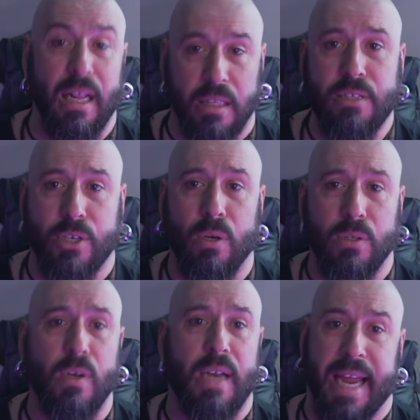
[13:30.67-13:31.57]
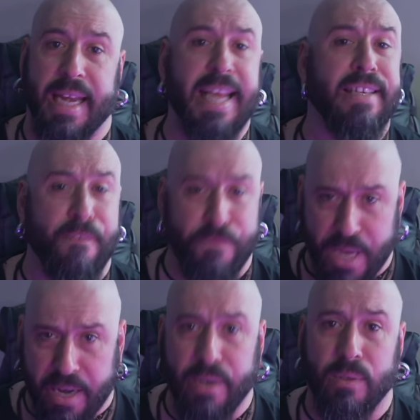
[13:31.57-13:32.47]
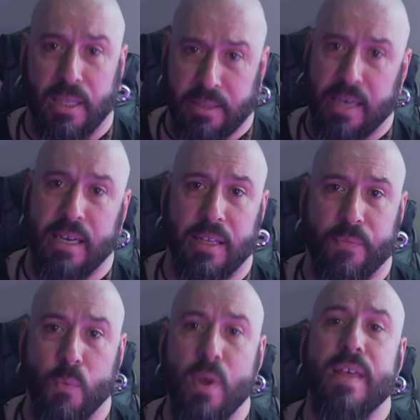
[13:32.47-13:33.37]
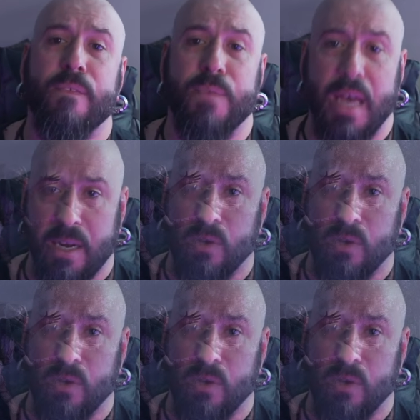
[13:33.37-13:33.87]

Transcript: Elder Scrolls Online is a very good alternative with a very